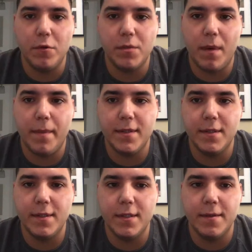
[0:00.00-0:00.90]
small
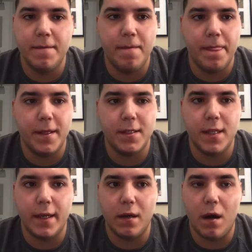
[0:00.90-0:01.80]
businesses, this is
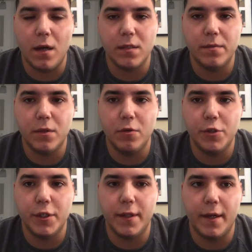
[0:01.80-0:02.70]
like an awesome
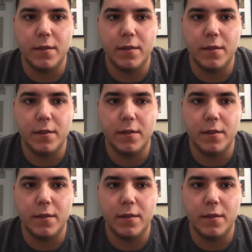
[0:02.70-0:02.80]
solution that is